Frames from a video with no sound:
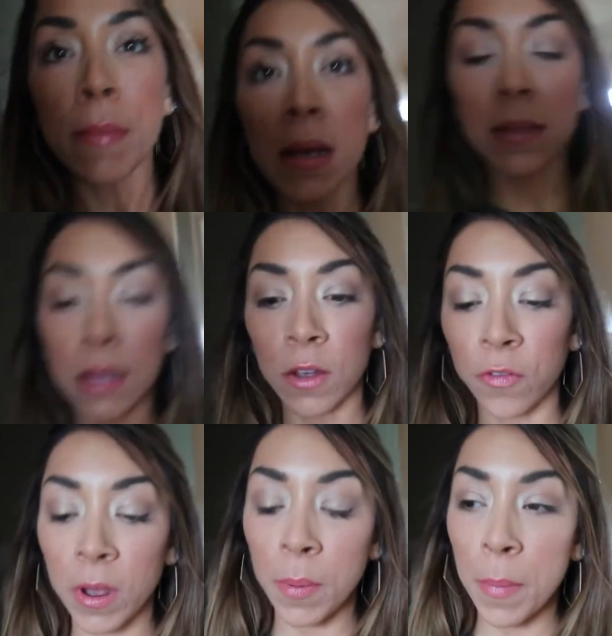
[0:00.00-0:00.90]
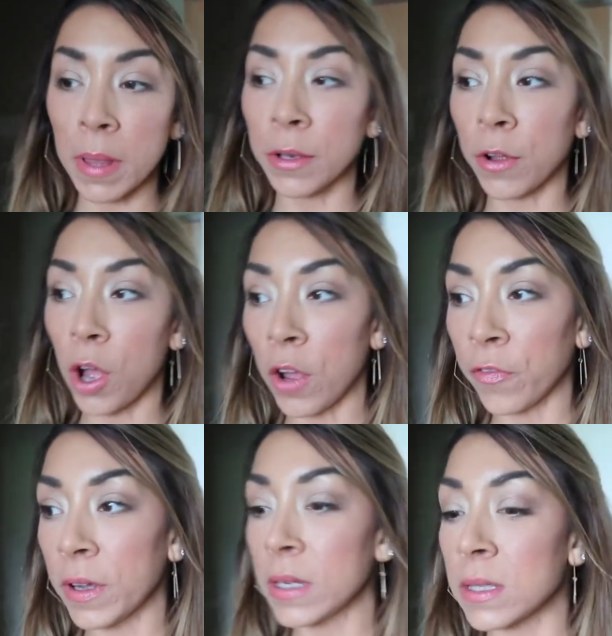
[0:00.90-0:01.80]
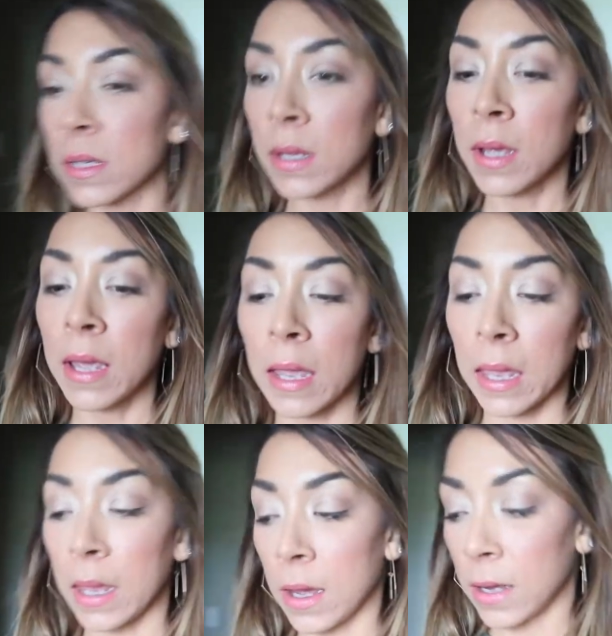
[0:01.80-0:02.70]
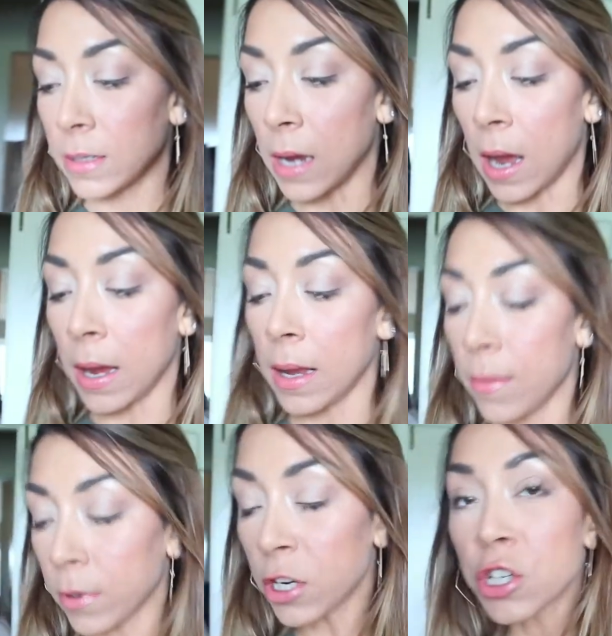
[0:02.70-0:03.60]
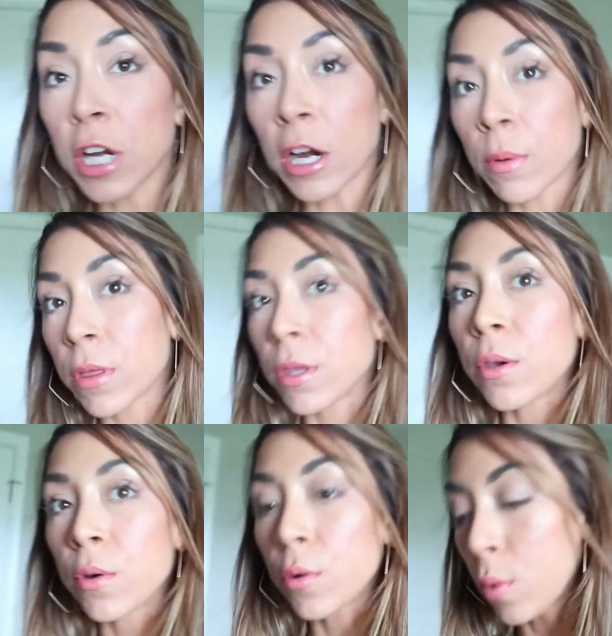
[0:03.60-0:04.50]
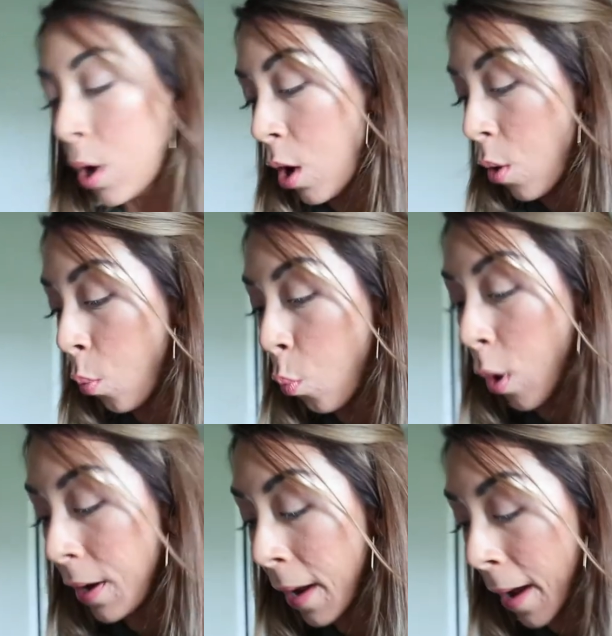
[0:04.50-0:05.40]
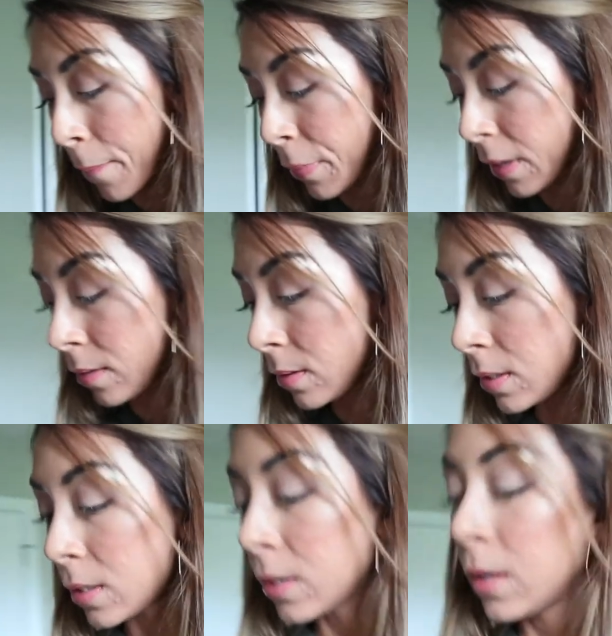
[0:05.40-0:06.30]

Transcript: myself up my little office and I am gonna share with you what happened